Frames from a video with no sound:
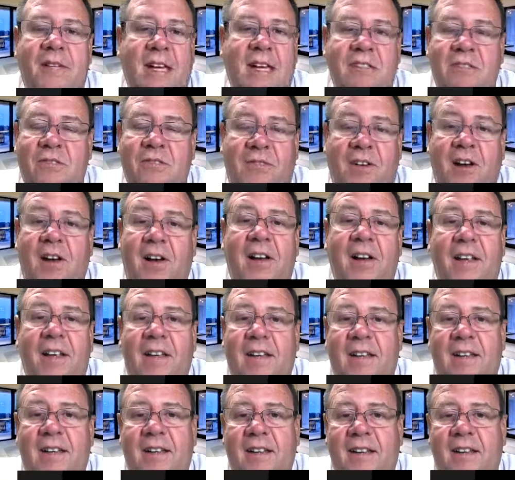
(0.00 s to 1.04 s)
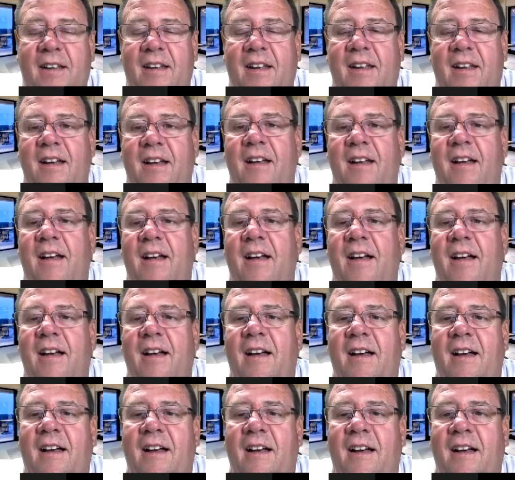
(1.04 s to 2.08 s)
that's fine.
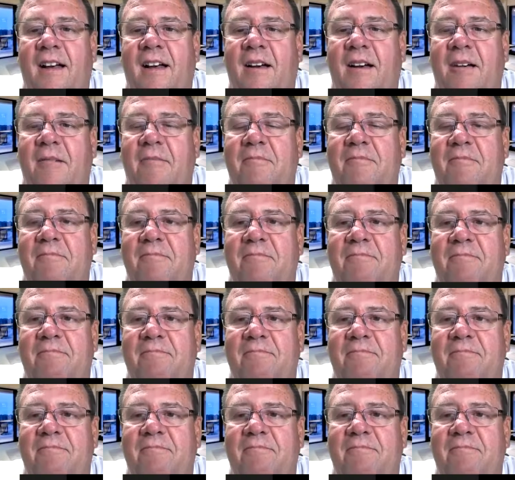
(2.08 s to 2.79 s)
Um,